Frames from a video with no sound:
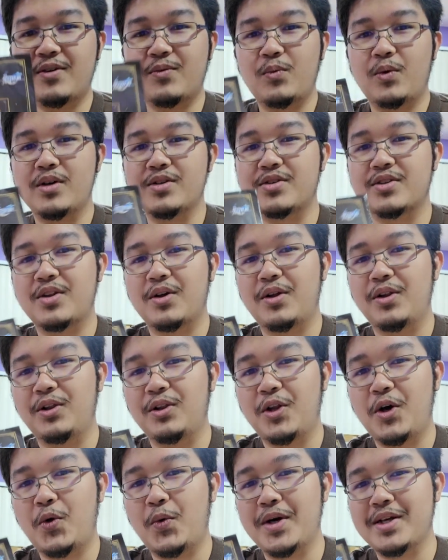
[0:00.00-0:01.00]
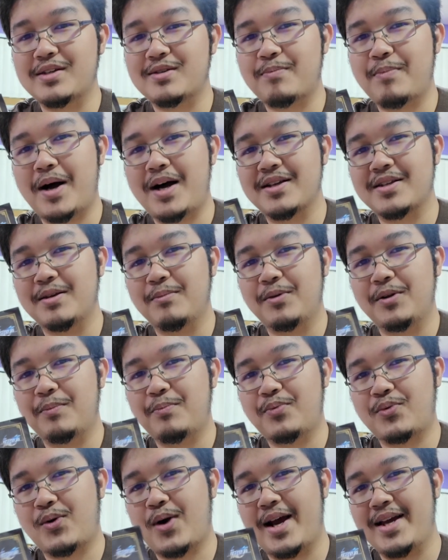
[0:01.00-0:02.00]
it was the lowest possible
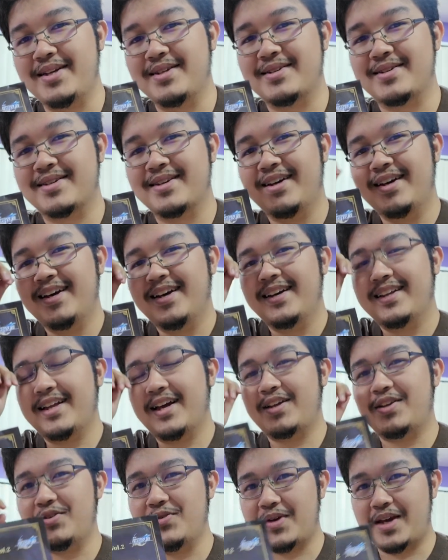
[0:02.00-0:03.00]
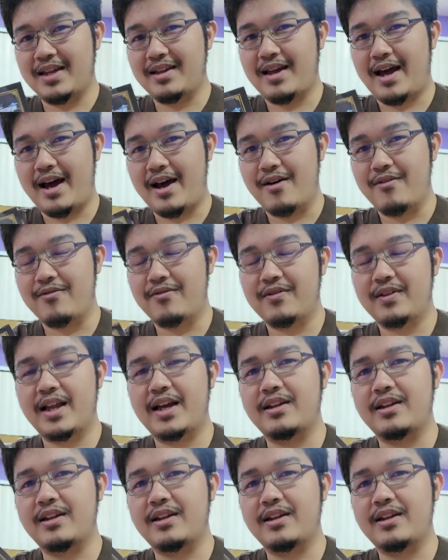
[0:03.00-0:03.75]
price that you can have.